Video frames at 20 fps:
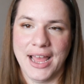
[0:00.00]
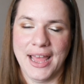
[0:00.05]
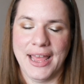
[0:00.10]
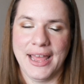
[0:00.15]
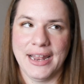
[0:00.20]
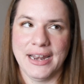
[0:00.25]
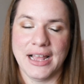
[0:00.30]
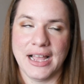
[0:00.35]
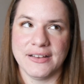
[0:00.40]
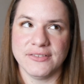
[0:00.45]

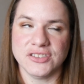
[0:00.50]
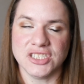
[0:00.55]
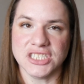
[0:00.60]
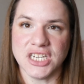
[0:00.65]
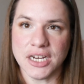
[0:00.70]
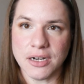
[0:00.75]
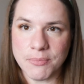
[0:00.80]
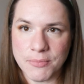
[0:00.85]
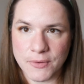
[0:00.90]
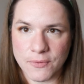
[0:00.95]
And I've
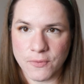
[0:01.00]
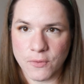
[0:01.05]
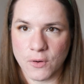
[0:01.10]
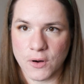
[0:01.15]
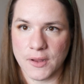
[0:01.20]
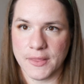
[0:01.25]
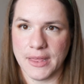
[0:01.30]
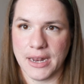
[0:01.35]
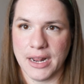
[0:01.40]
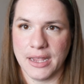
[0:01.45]
shared
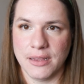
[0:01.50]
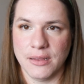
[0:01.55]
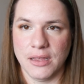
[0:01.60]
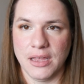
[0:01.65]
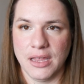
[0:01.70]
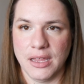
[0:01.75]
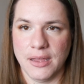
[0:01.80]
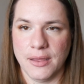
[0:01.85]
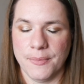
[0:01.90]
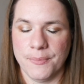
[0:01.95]
before that I
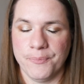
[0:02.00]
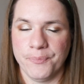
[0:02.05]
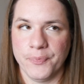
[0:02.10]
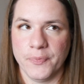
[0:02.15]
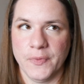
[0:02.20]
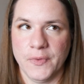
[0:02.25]
am